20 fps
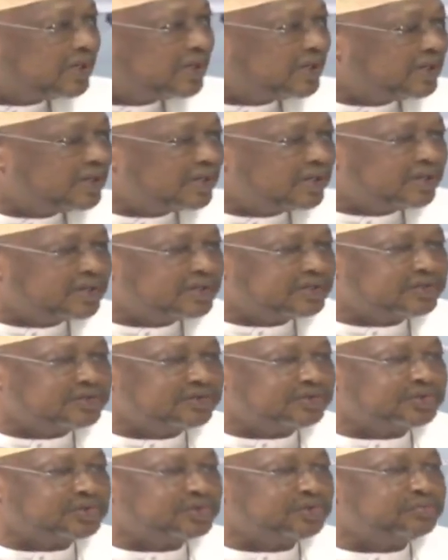It
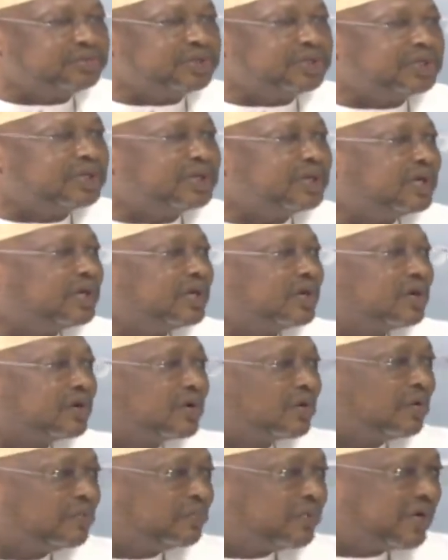used to be
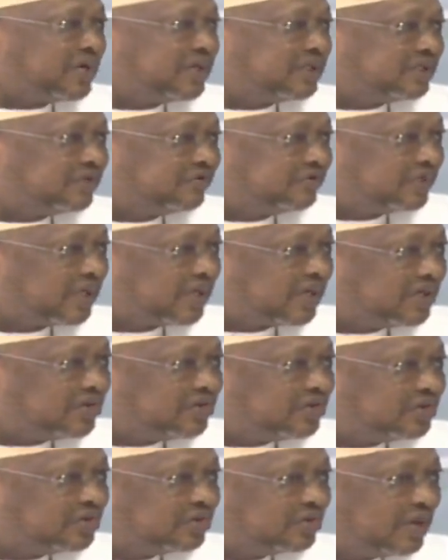Comprehensive
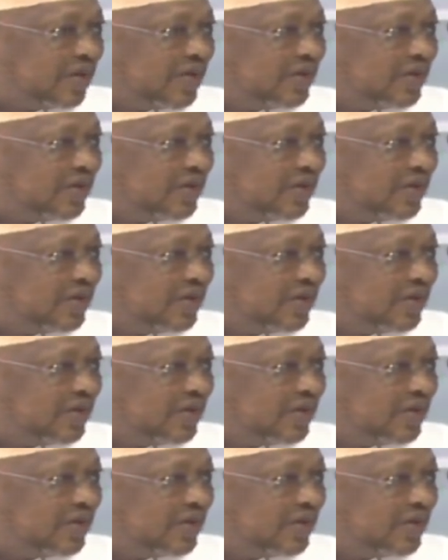Secondary School.